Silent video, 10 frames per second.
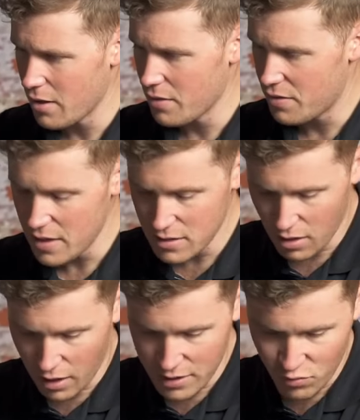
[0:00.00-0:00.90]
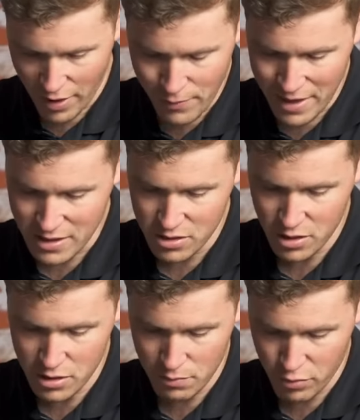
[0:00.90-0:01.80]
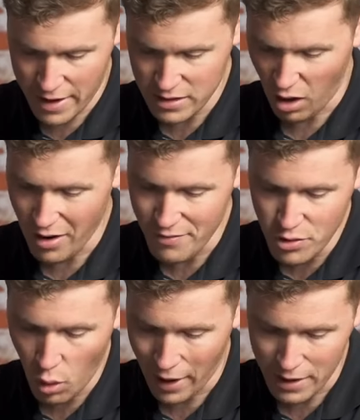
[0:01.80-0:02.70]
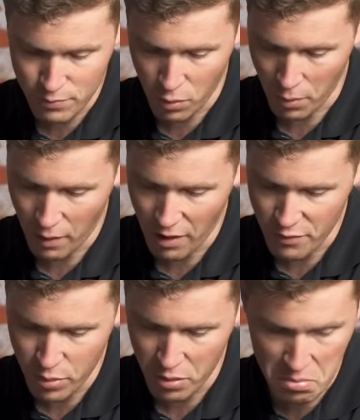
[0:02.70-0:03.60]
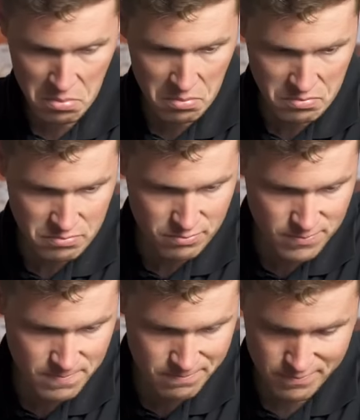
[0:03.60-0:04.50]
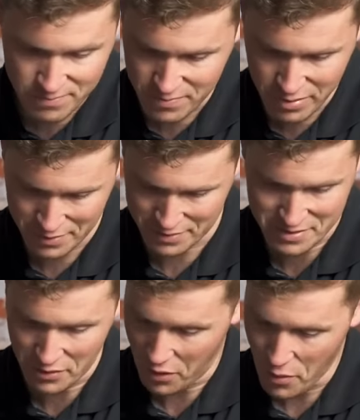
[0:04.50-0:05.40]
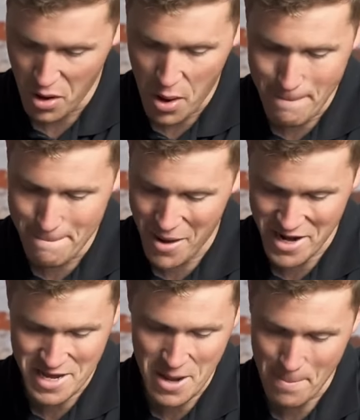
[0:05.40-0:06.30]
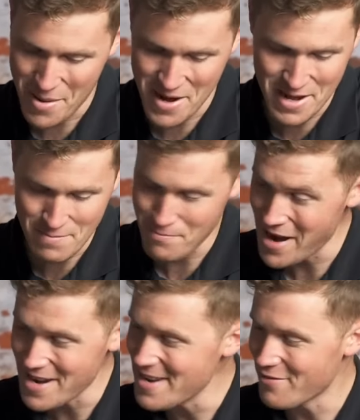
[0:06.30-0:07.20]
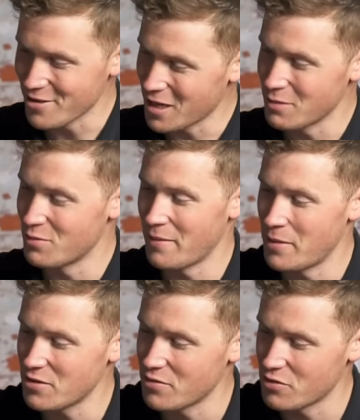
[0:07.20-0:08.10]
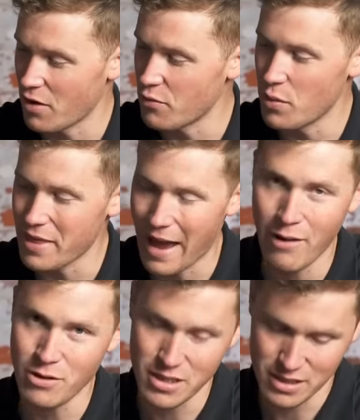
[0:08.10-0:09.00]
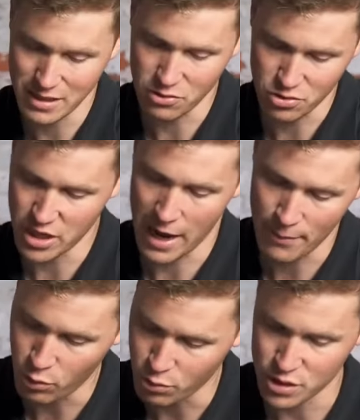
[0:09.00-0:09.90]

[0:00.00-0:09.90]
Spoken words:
These guys recommend certain brands. I have not had a problem. I have put, I don't know, many different types of ammunition with this rifle without a single jam or